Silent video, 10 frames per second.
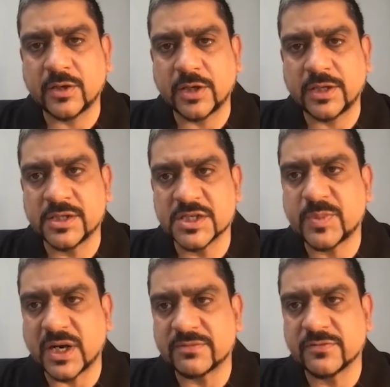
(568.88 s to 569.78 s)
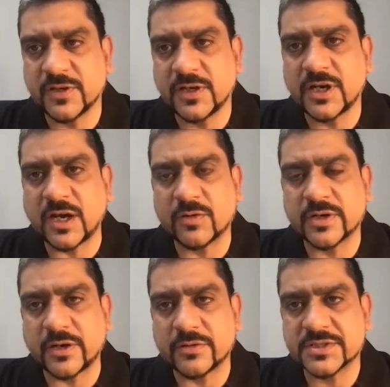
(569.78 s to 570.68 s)
In this part of the world,
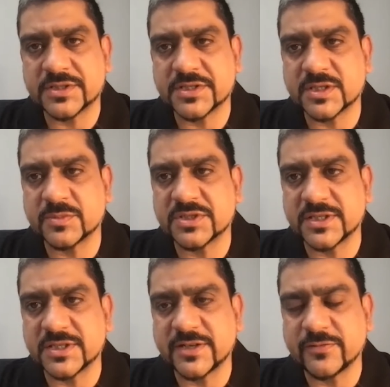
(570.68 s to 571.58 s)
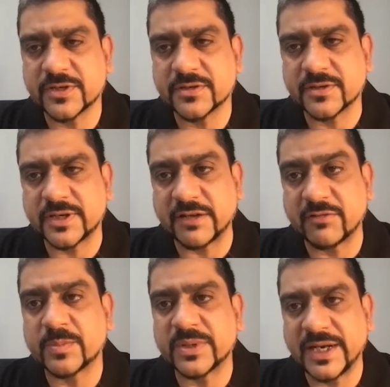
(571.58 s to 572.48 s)
our systems, since they were
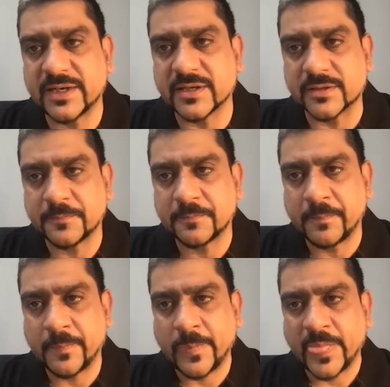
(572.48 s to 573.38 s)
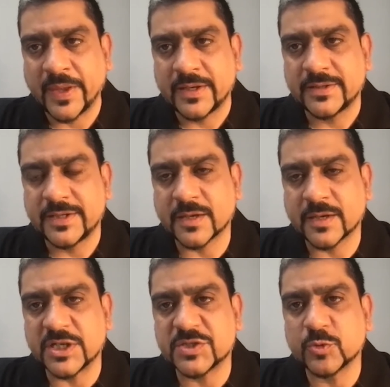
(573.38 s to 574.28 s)
developed later, they are
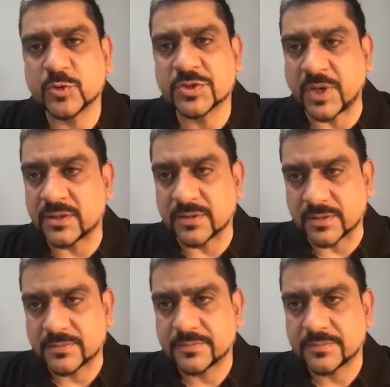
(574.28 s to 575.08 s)
much more smarter.